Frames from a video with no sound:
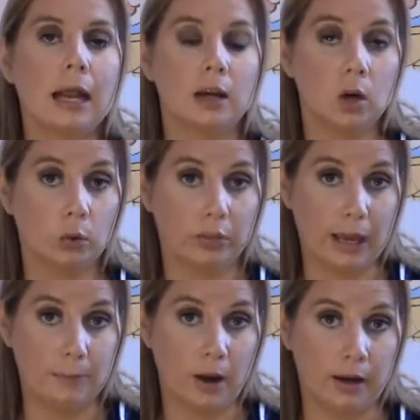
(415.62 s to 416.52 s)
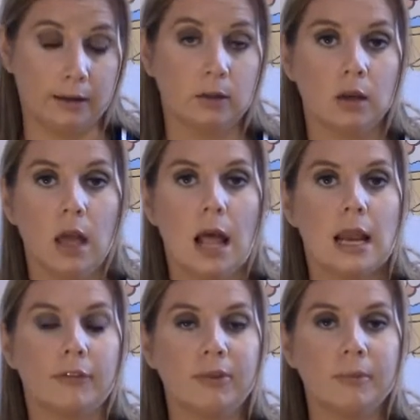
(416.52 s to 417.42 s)
and close the gate behind.
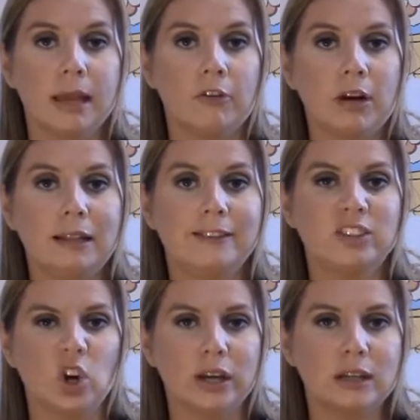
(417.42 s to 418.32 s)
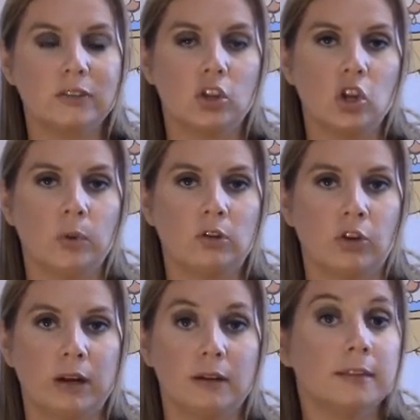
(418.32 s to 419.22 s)
Let them get really stuck into the chewy
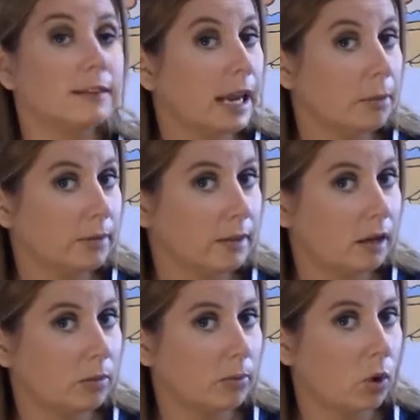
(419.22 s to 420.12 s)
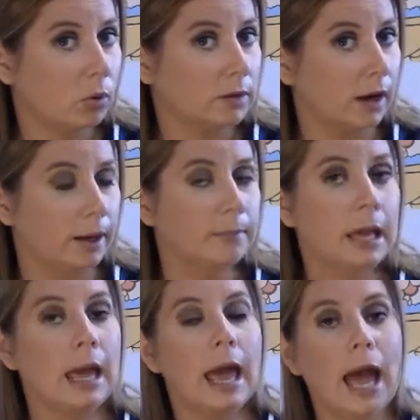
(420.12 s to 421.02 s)
treat, staying beside them the whole
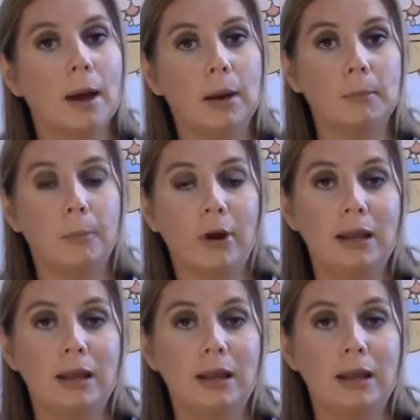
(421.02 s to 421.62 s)
time um, and